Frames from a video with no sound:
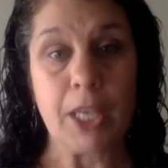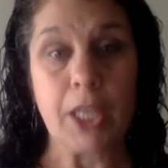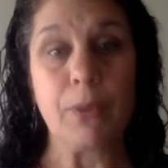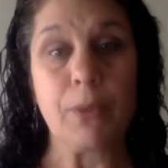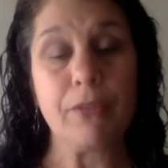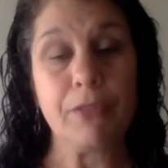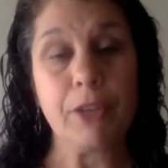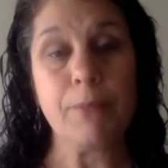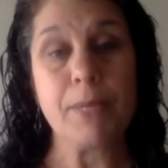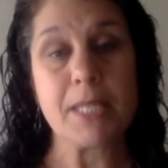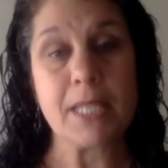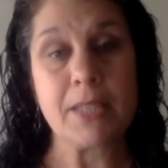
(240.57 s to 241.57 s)
You know, if they're
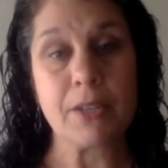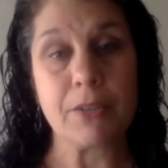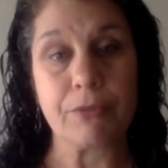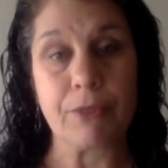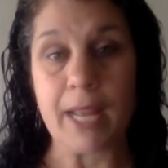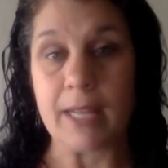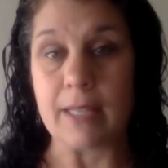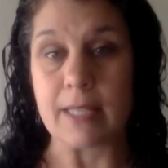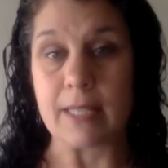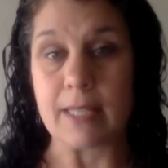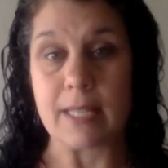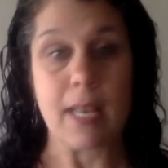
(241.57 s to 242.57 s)
missing their
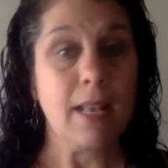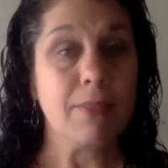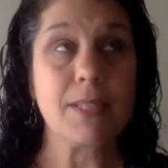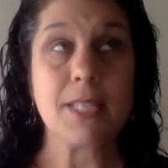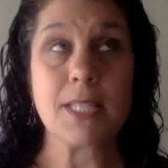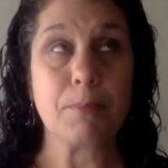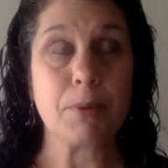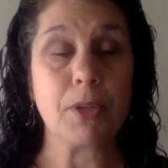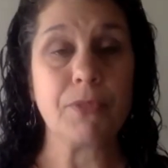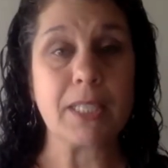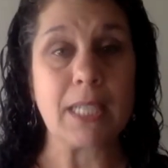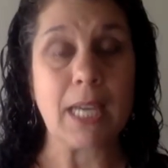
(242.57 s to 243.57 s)
friends, this is the
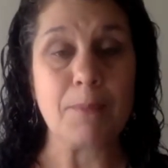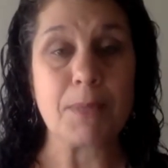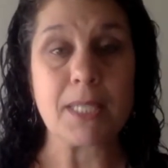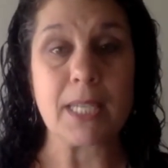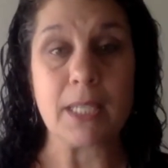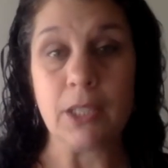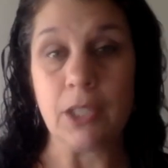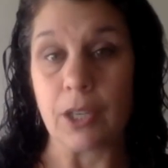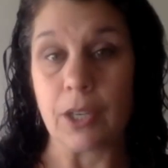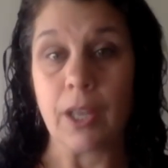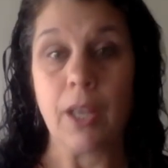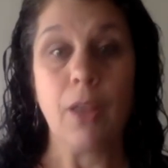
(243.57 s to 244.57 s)
perfect time to say,
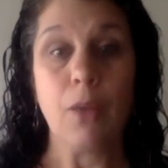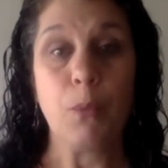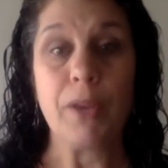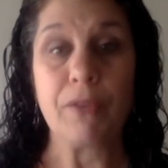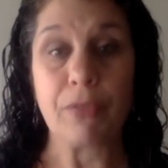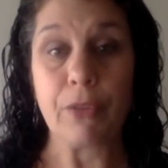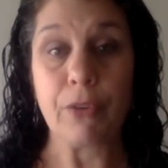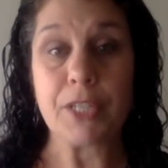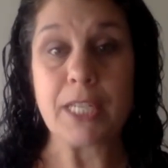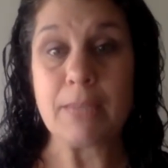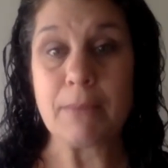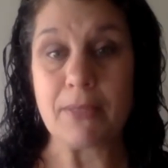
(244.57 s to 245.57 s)
look, we have
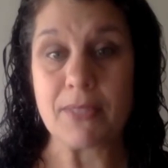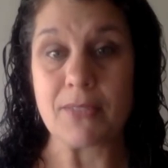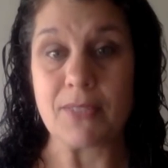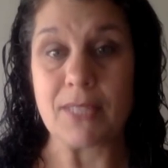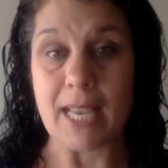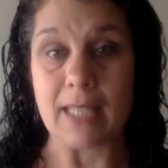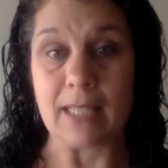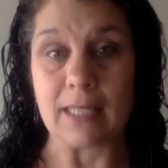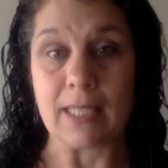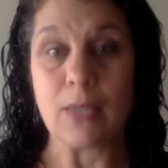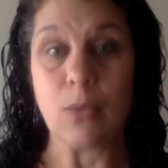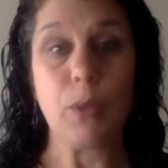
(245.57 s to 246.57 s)
13 months of data.
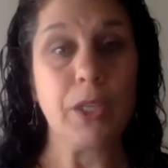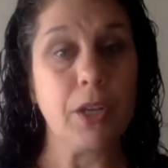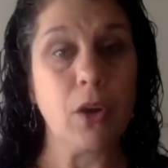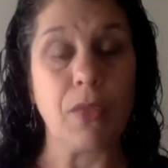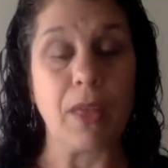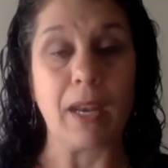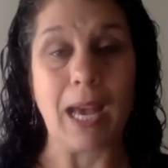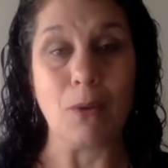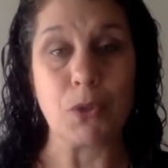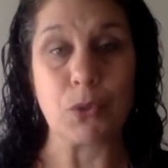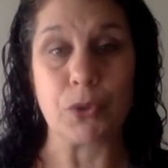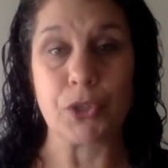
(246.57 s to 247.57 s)
We know that
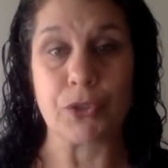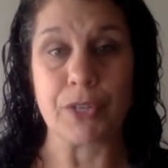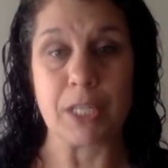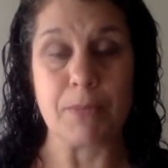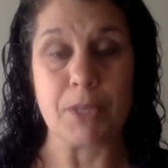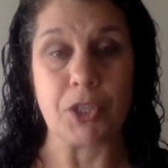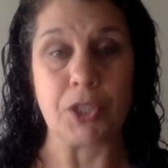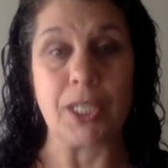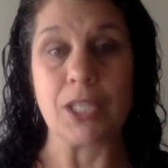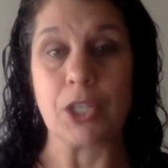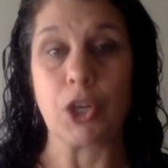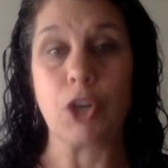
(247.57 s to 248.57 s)
outdoor transmission
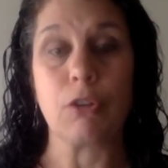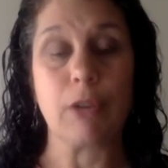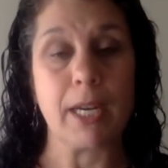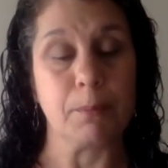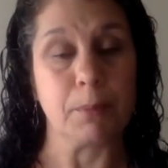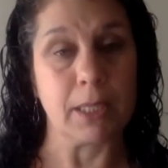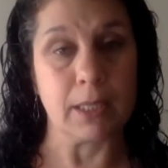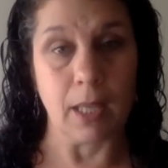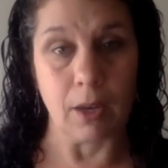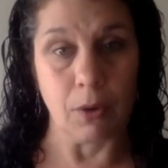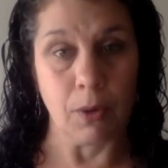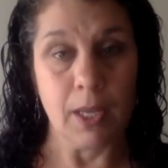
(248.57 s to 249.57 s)
is incredibly
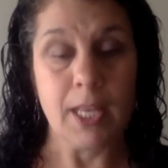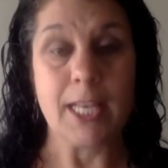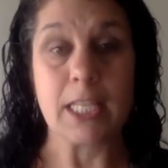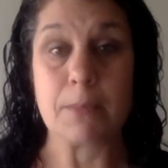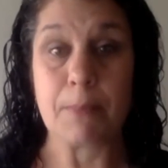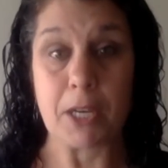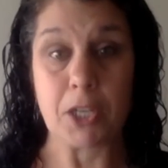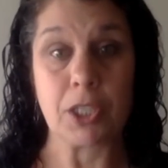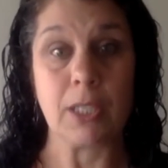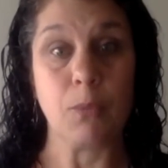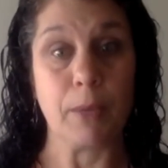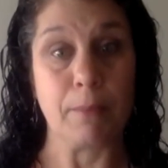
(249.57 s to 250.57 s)
low,
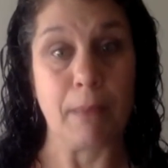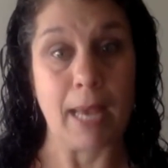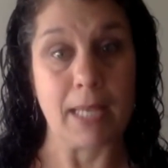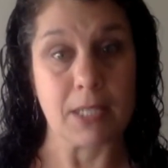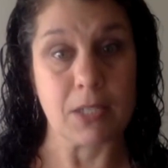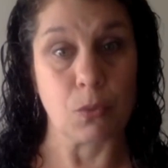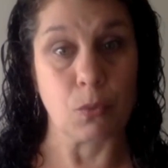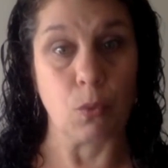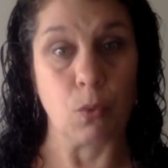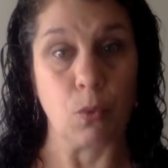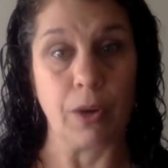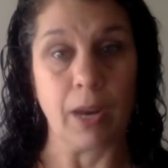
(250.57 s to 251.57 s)
especially when masks are
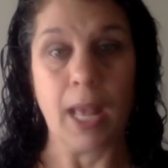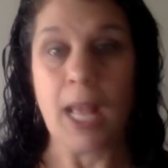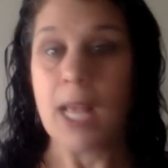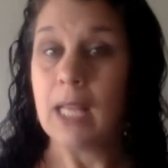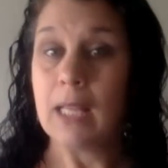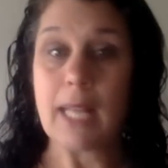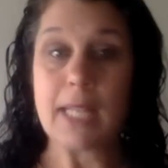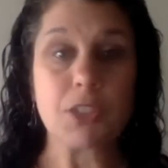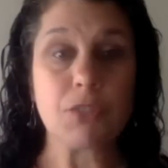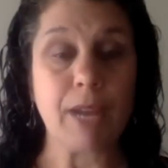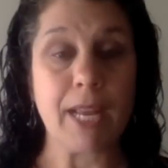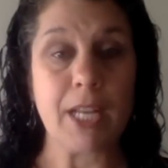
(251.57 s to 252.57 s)
worn. Let's
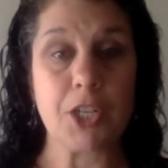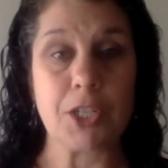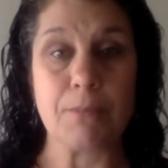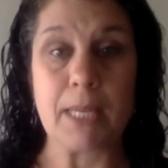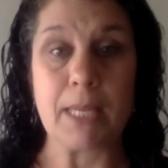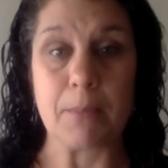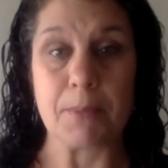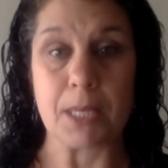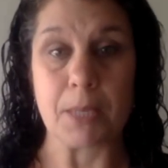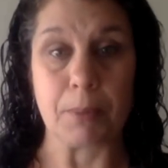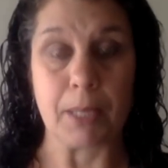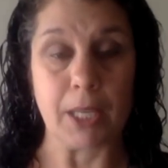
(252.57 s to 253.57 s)
arrange some meetups at
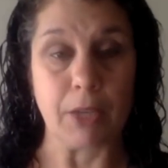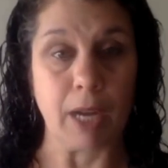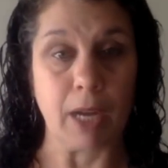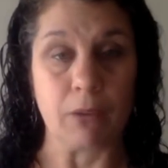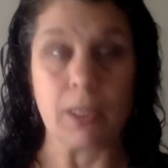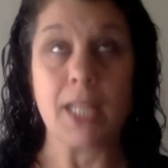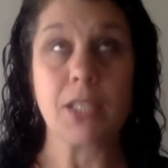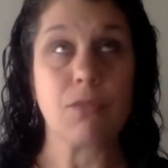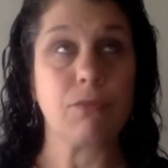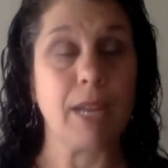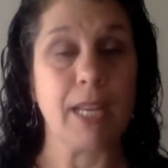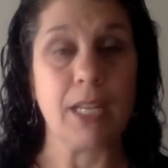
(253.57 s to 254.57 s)
a playground. Let's
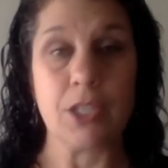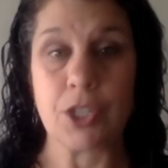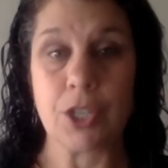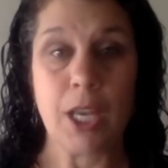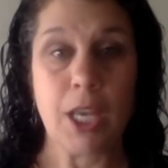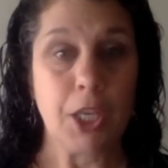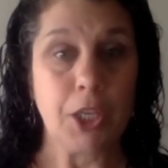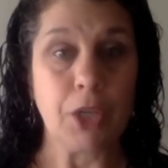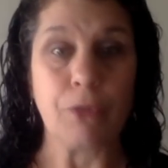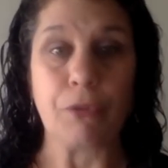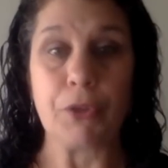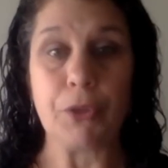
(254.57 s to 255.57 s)
arrange, you
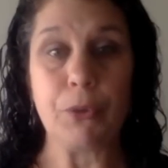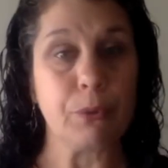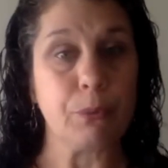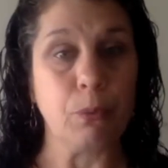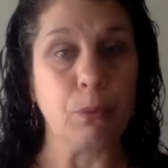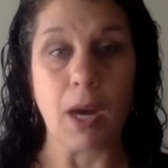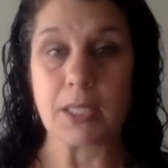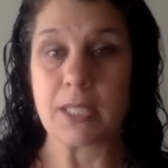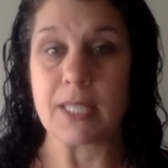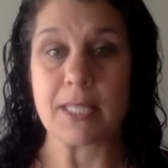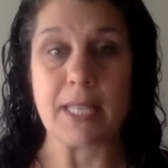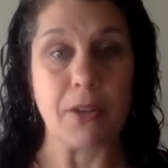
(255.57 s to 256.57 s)
know, for you to walk
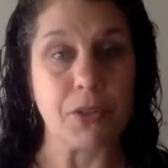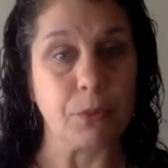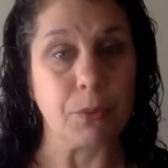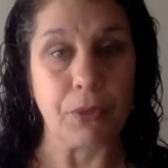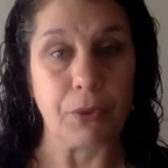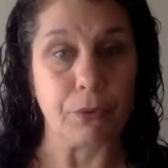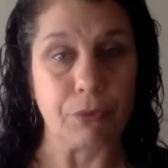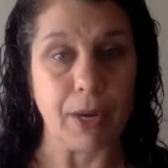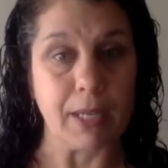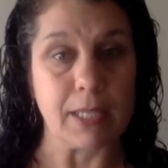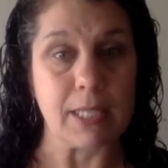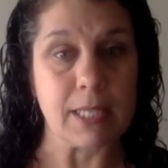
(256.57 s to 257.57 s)
to the center with your
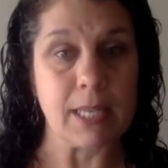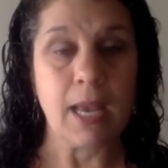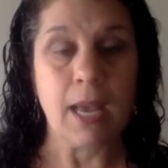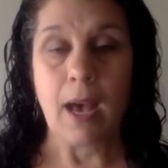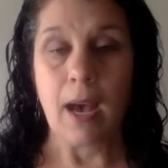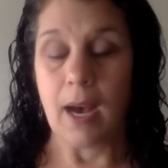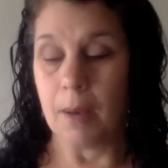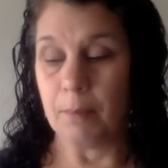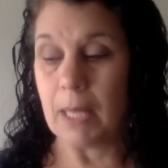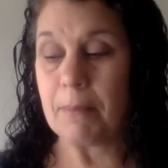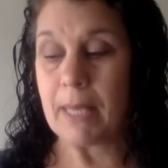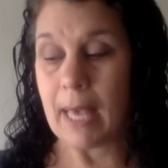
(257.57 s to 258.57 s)
friends.
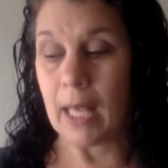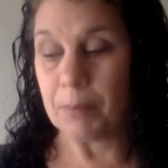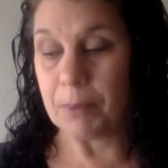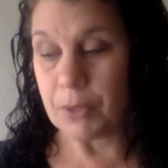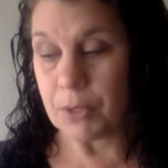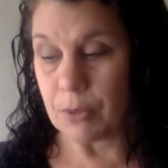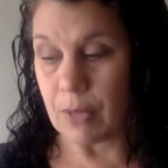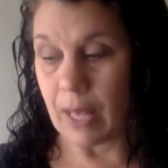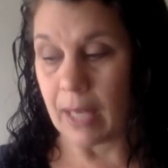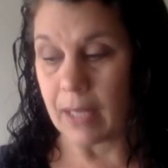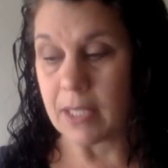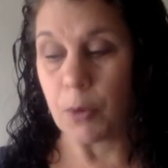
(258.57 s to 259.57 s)
Um, let me help you do
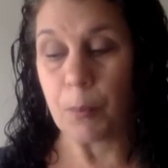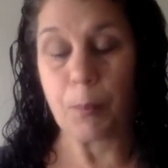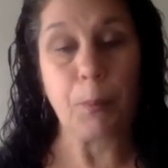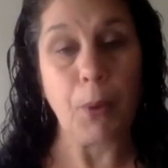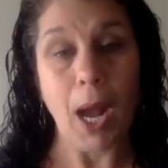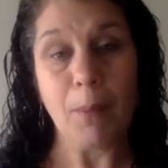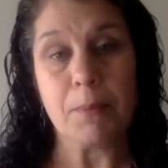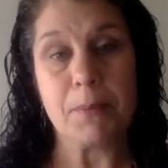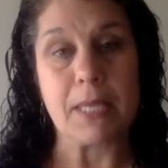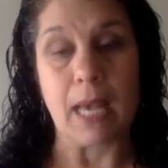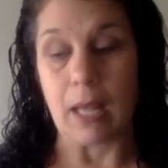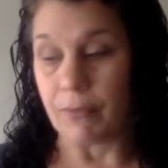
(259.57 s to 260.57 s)
that. So problem
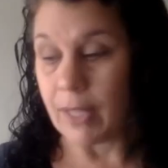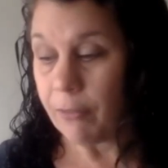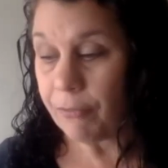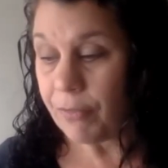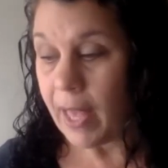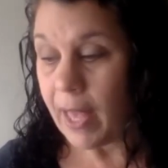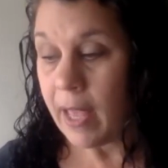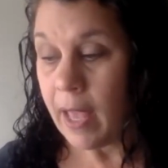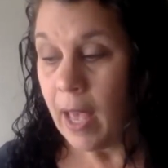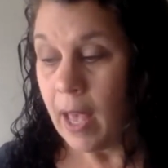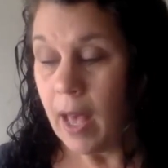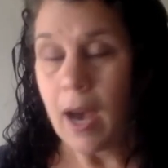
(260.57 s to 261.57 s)
solve. If they
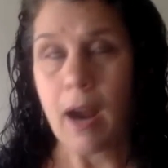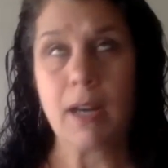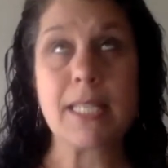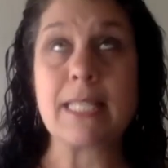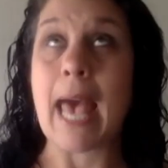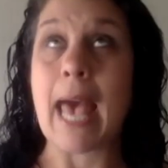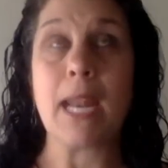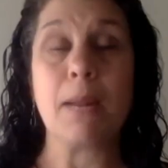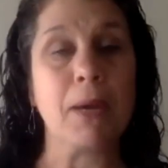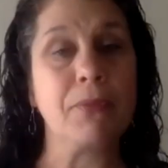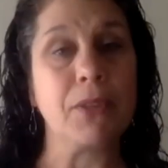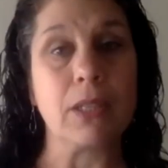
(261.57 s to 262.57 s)
are sad
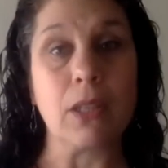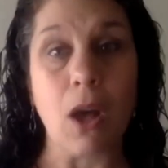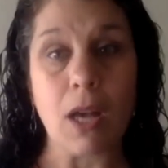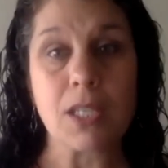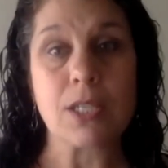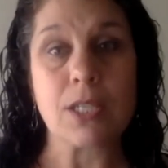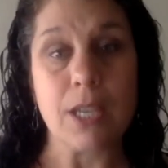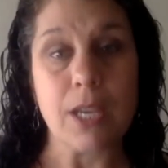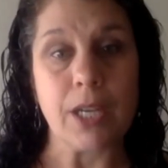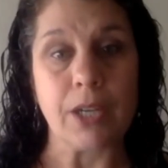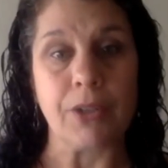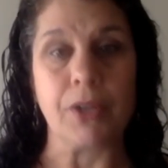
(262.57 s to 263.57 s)
about the lost
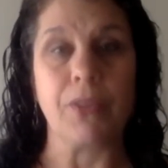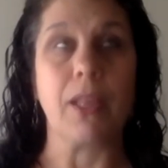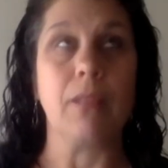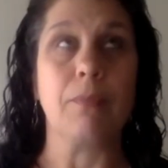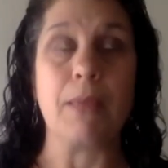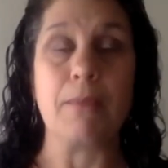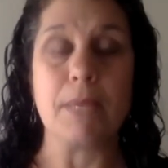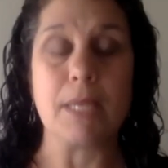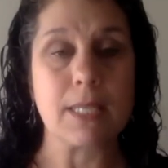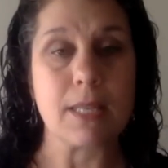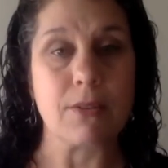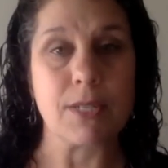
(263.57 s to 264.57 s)
year, you know, they, they
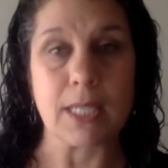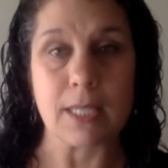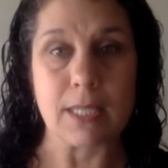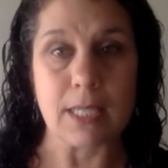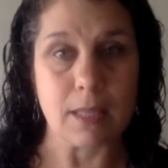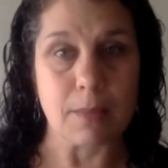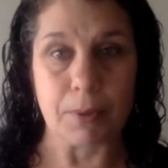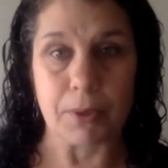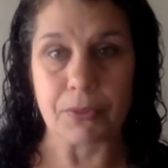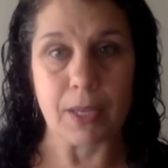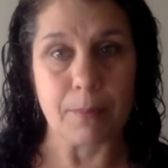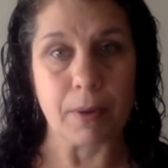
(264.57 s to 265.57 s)
missed their 16th
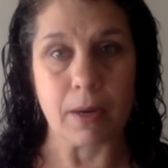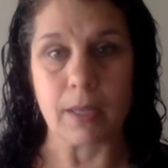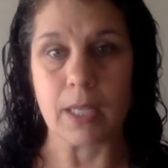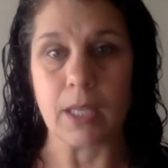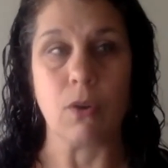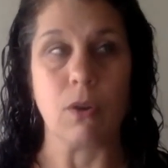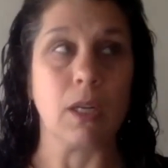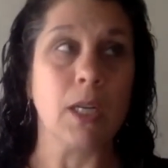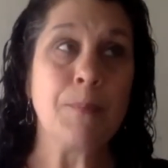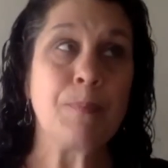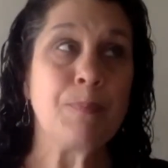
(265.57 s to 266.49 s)
birthday party or,